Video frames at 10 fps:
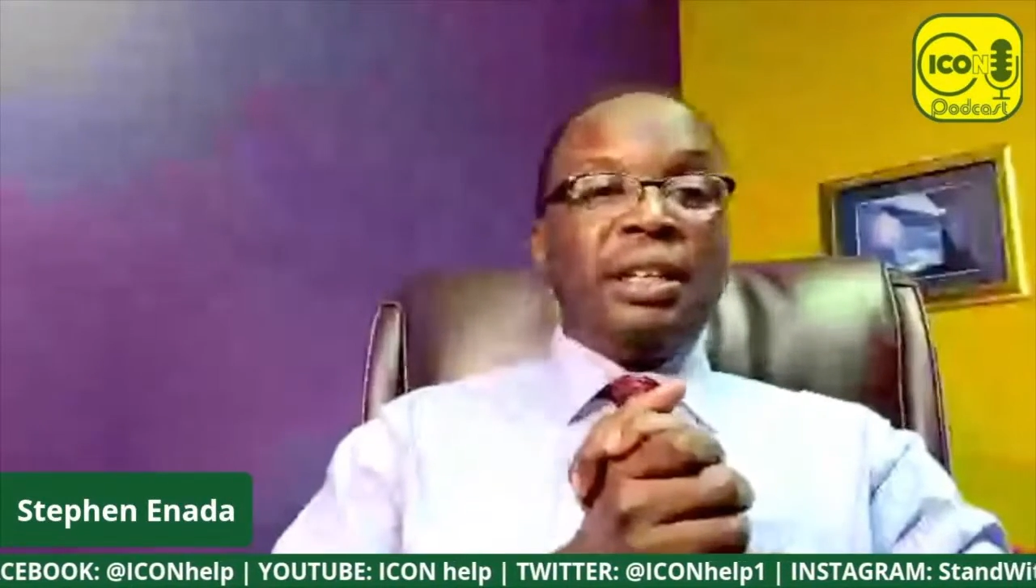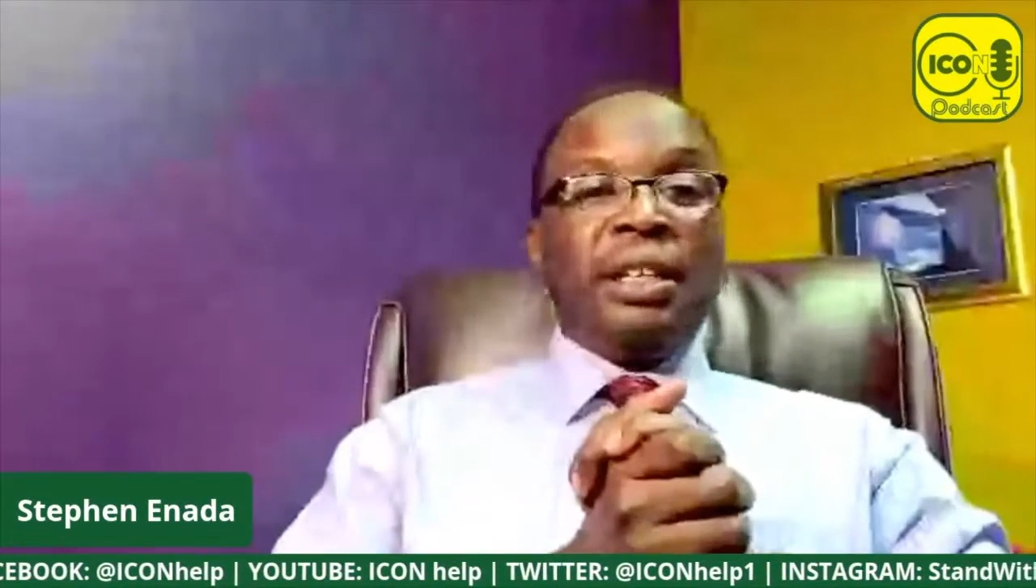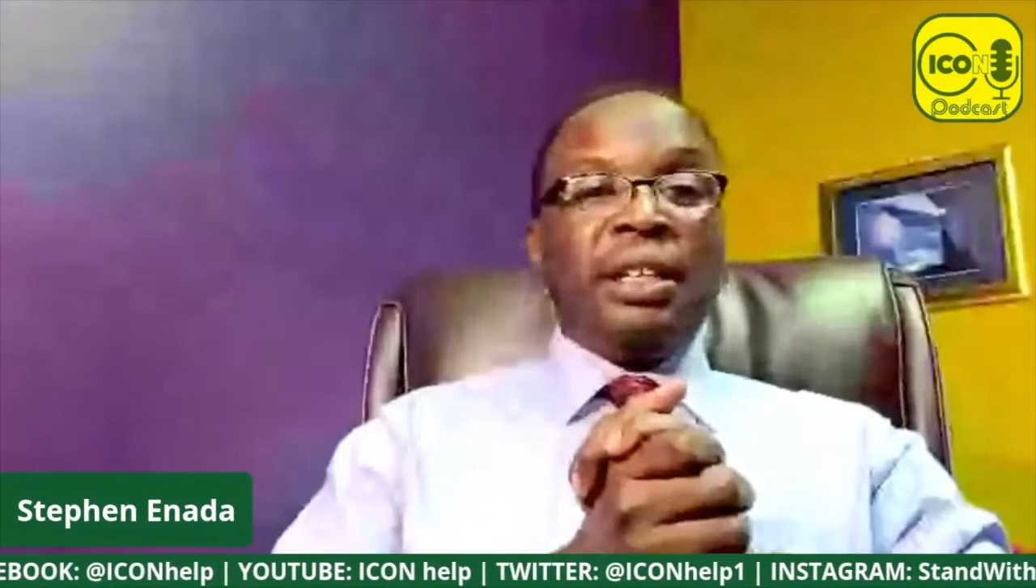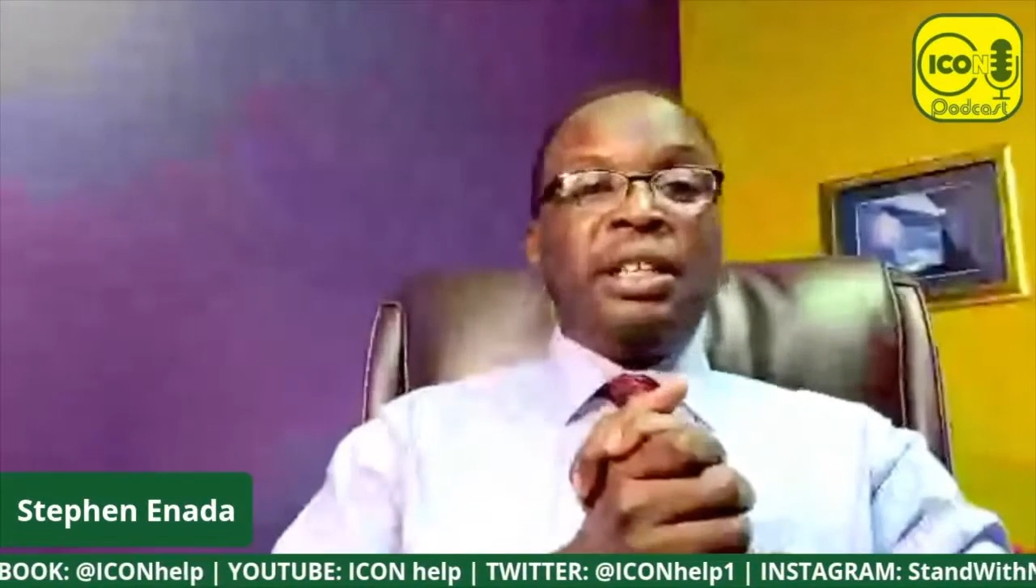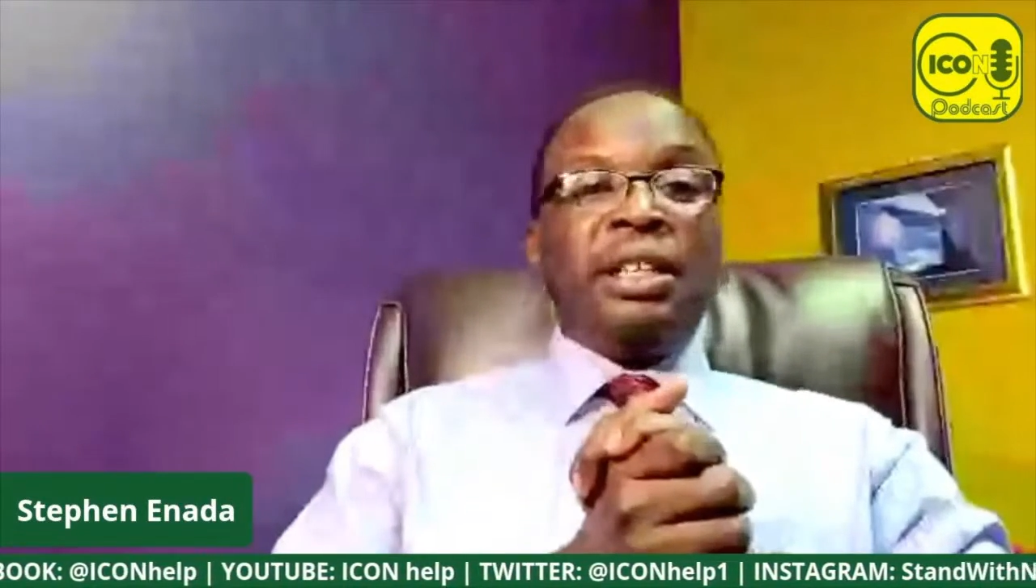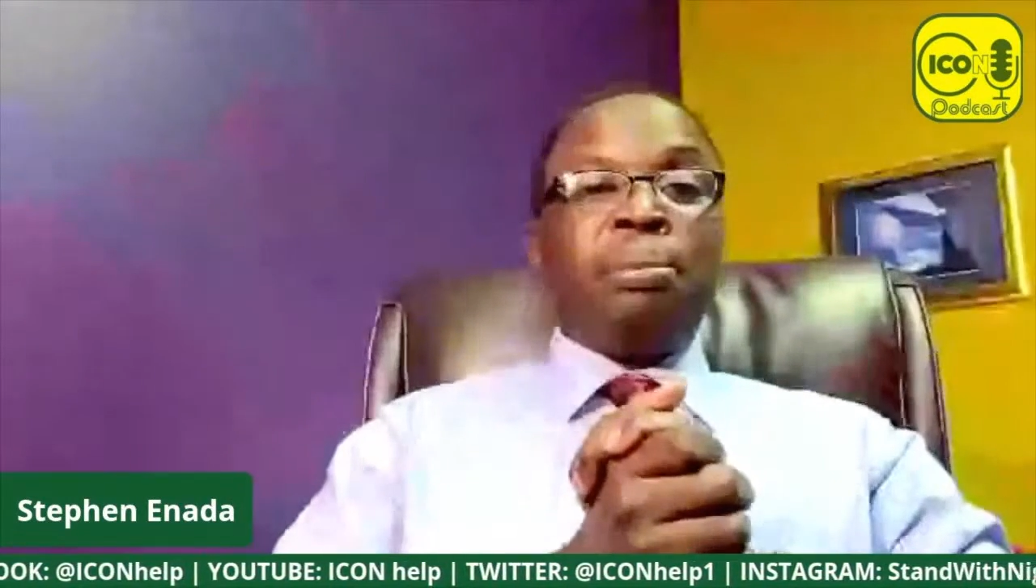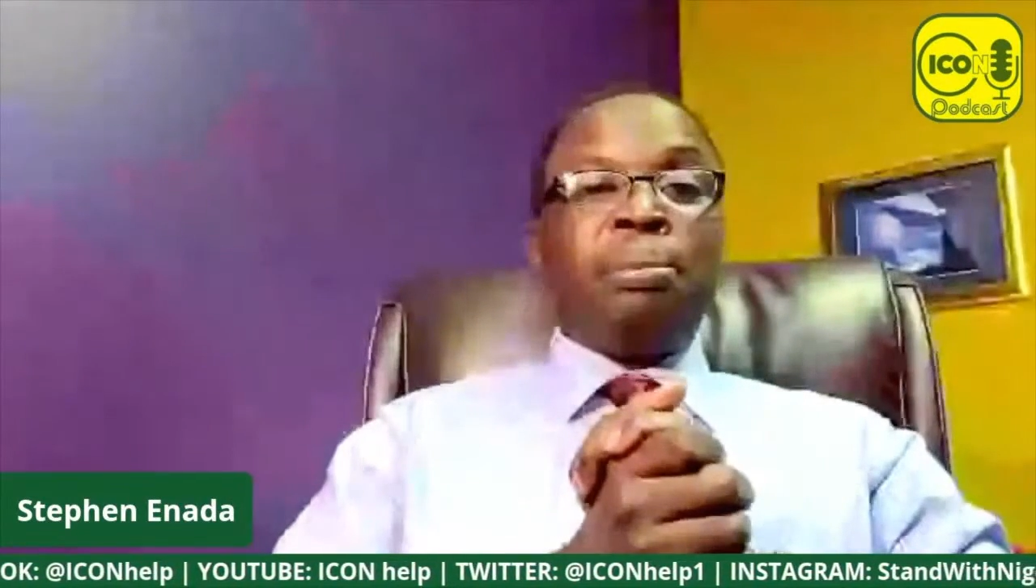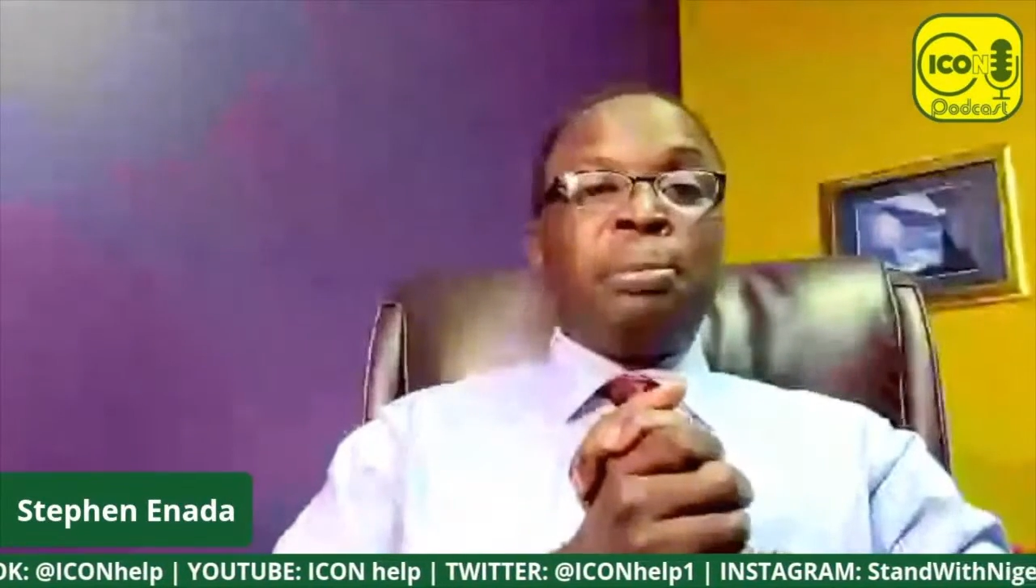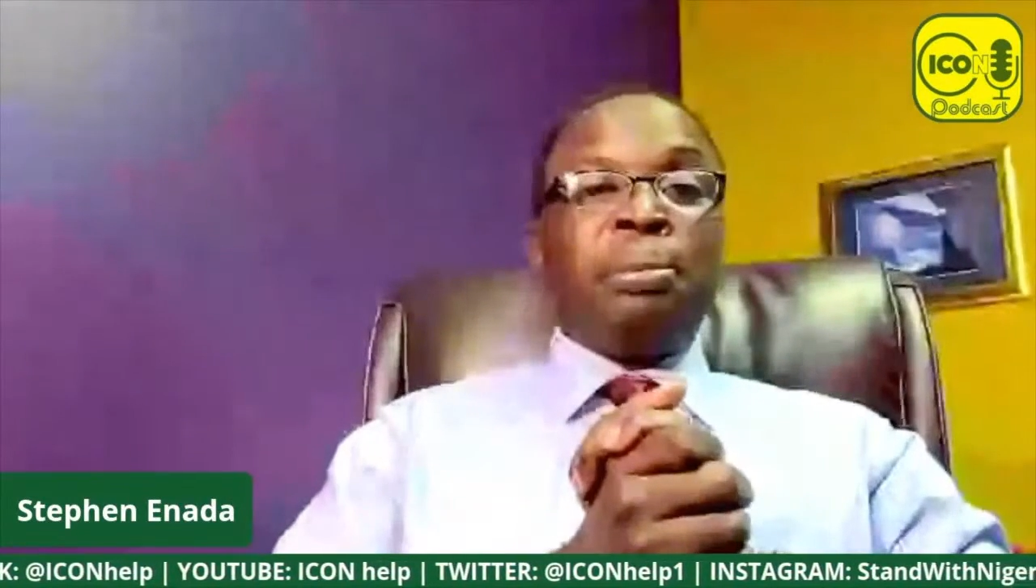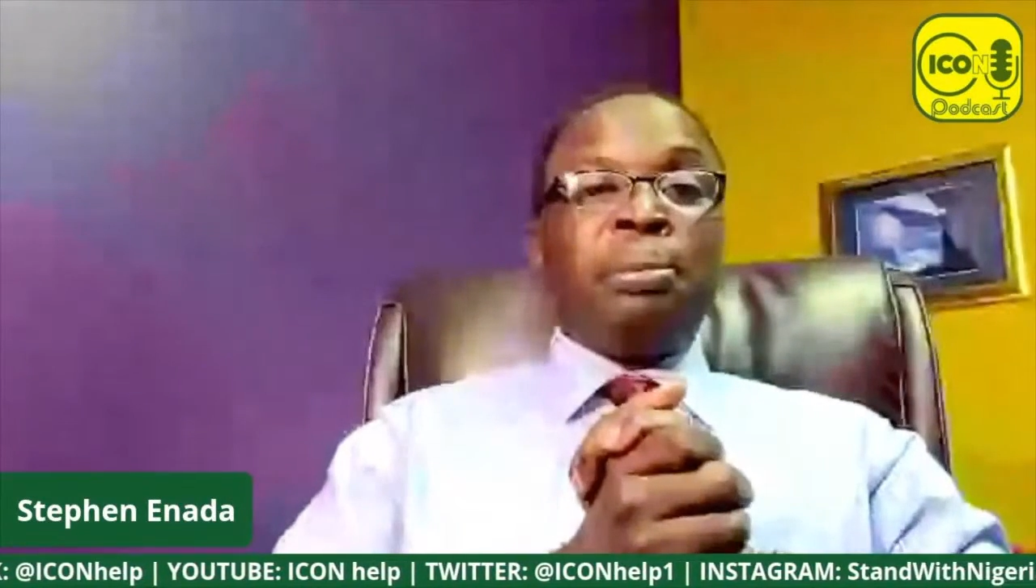in the
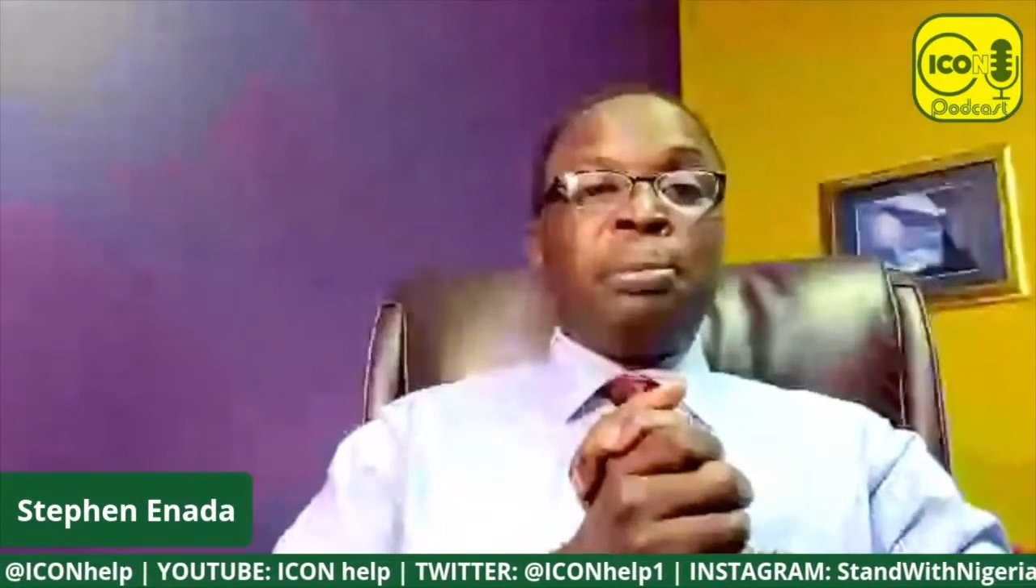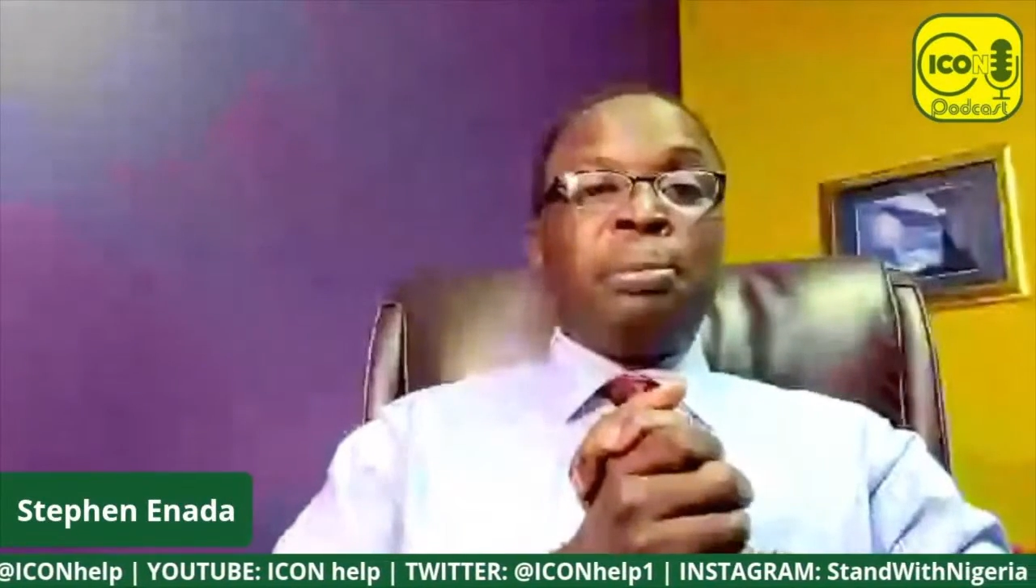bush